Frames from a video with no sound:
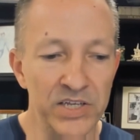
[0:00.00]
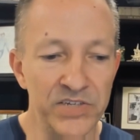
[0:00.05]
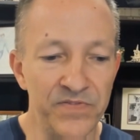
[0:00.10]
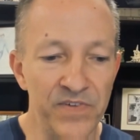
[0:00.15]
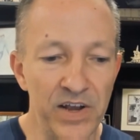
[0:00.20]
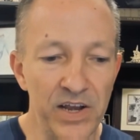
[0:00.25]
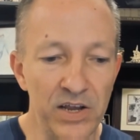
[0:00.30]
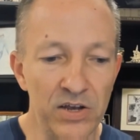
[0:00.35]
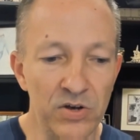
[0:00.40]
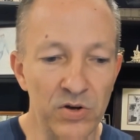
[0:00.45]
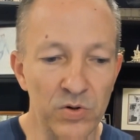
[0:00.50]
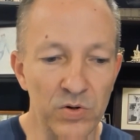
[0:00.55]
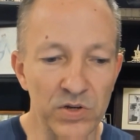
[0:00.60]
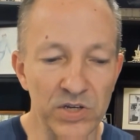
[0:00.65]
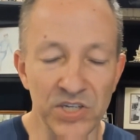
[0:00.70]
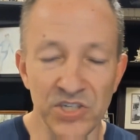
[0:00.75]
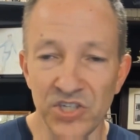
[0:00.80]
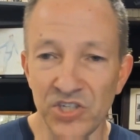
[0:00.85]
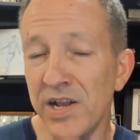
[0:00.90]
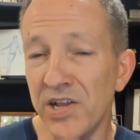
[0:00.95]
this
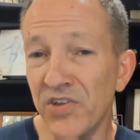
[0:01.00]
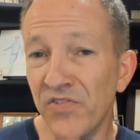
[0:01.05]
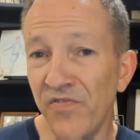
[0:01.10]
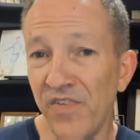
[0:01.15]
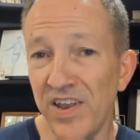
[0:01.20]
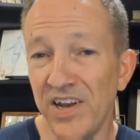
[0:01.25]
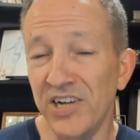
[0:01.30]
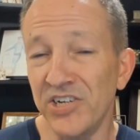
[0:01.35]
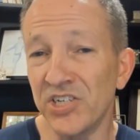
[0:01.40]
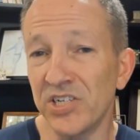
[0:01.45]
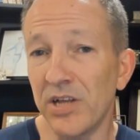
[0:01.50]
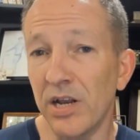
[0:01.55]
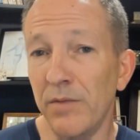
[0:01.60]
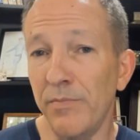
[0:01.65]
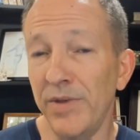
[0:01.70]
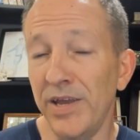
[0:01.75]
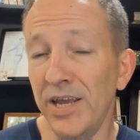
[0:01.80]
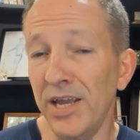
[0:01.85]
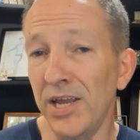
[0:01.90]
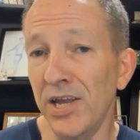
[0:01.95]
video, when it's finished,
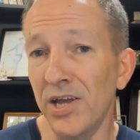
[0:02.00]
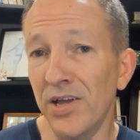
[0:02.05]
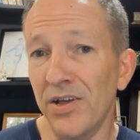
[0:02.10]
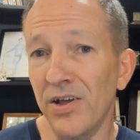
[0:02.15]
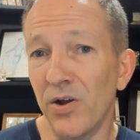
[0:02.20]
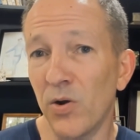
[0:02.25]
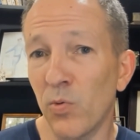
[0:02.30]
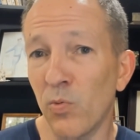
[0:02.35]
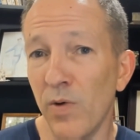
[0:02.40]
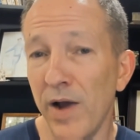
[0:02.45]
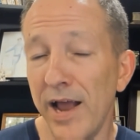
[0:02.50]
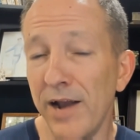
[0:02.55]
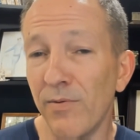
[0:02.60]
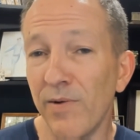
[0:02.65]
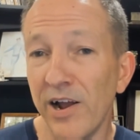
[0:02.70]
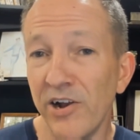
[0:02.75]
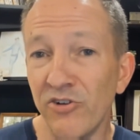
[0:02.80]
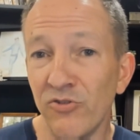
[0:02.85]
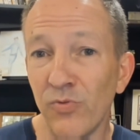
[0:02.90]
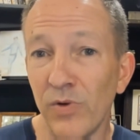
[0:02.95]
going to be
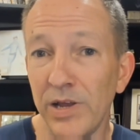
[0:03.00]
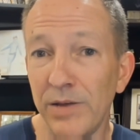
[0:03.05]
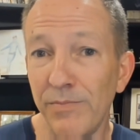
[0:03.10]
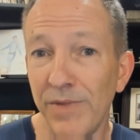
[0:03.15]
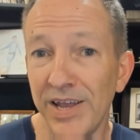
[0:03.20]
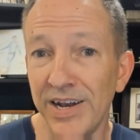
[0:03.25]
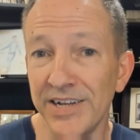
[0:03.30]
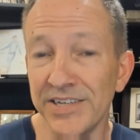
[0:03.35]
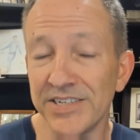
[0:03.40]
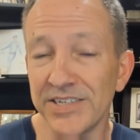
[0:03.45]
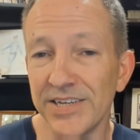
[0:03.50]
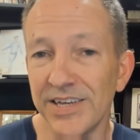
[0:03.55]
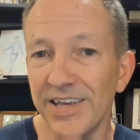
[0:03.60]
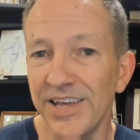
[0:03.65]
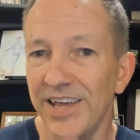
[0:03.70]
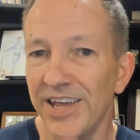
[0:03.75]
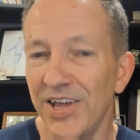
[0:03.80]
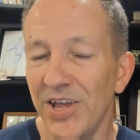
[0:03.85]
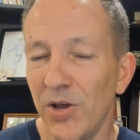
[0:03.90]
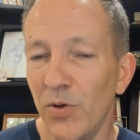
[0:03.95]
right around 20
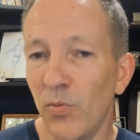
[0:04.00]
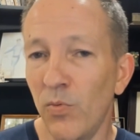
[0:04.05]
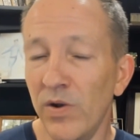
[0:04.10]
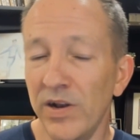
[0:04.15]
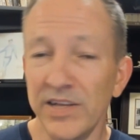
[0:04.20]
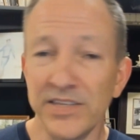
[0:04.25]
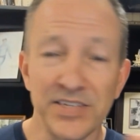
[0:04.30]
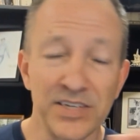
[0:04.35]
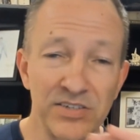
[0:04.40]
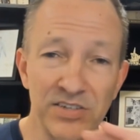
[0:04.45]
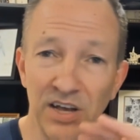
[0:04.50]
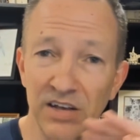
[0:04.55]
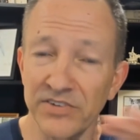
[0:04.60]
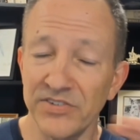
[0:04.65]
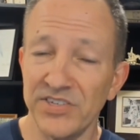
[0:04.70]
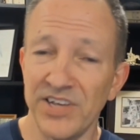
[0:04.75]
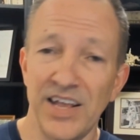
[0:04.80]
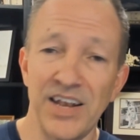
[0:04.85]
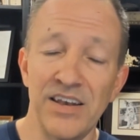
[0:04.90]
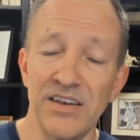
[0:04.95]
minutes. When this is
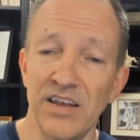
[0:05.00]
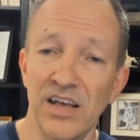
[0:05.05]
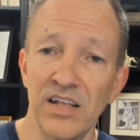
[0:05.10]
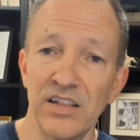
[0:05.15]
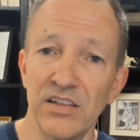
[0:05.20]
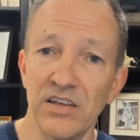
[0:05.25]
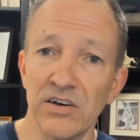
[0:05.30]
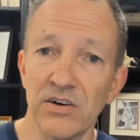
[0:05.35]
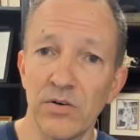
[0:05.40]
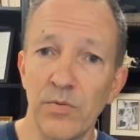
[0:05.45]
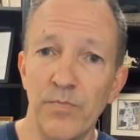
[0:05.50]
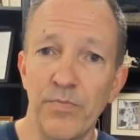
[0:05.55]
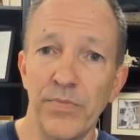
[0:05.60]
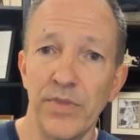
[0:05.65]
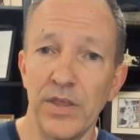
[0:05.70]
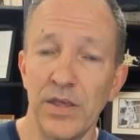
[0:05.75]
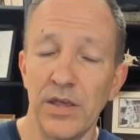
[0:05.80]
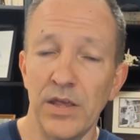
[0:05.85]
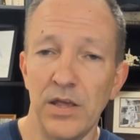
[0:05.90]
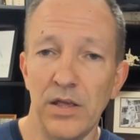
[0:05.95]
all said and done, though,
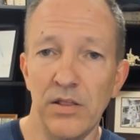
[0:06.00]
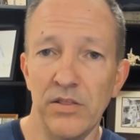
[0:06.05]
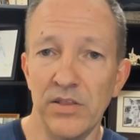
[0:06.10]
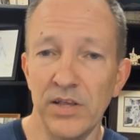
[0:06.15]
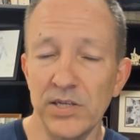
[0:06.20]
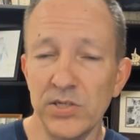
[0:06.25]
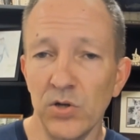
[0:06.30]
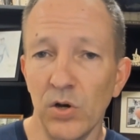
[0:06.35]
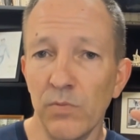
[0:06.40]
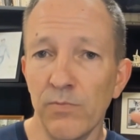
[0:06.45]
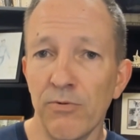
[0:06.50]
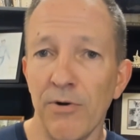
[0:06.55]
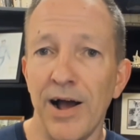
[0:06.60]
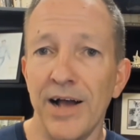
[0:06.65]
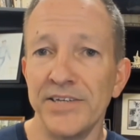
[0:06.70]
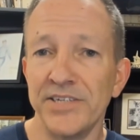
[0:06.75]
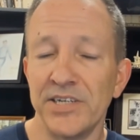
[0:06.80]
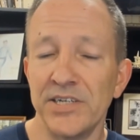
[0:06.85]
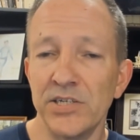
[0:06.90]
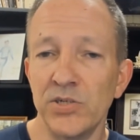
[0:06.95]
this whole
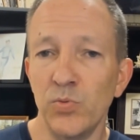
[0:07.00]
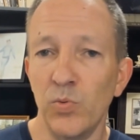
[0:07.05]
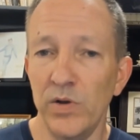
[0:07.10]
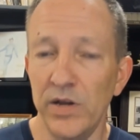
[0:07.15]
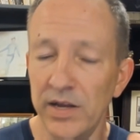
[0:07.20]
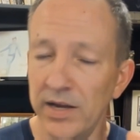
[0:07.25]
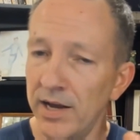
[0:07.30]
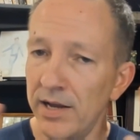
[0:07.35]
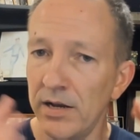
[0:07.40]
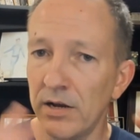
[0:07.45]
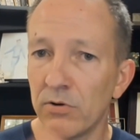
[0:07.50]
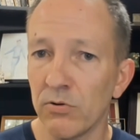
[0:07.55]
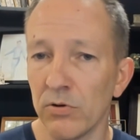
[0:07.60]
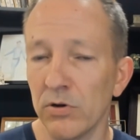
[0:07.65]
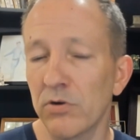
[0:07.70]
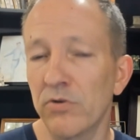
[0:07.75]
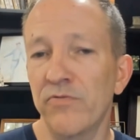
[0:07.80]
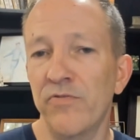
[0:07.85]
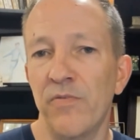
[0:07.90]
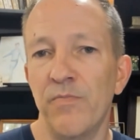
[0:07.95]
process, when you get in a
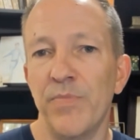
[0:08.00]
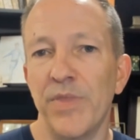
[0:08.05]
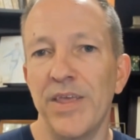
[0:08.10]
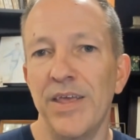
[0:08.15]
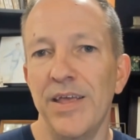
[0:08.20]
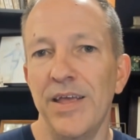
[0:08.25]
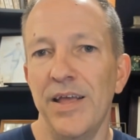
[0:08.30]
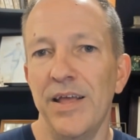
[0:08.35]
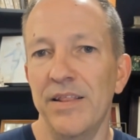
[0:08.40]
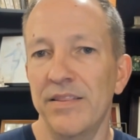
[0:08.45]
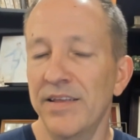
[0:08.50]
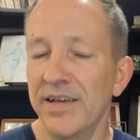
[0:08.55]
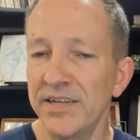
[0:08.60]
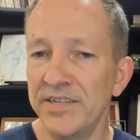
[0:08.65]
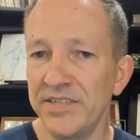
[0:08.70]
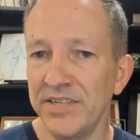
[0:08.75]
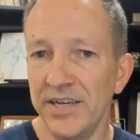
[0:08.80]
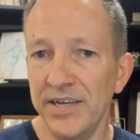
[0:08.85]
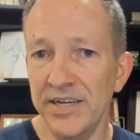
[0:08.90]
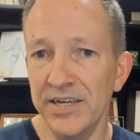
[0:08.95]
groove,
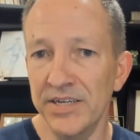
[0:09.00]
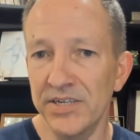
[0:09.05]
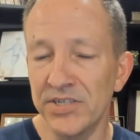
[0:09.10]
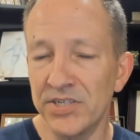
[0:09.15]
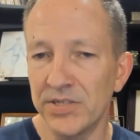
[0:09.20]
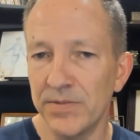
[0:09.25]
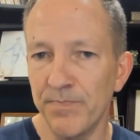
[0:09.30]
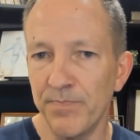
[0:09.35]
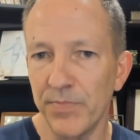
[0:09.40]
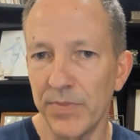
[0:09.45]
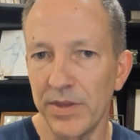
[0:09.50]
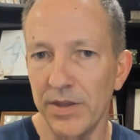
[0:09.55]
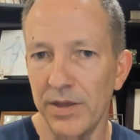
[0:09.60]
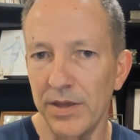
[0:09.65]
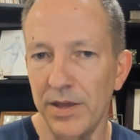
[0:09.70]
this is